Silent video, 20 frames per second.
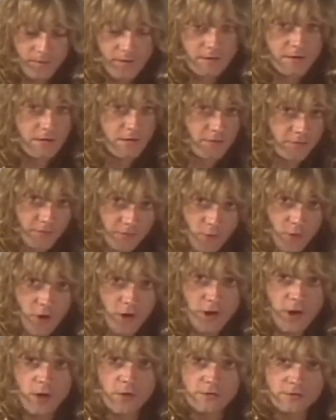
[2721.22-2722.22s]
just in 4
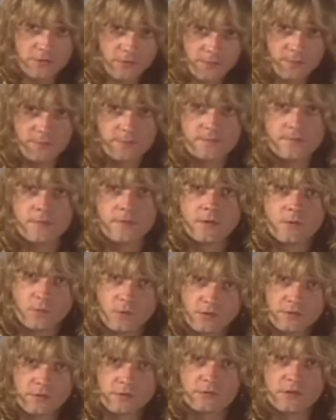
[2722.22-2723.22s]
notes.
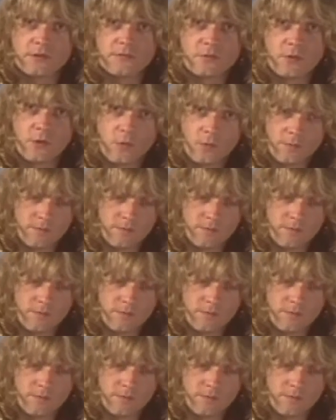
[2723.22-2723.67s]
1, 2, 3, 4.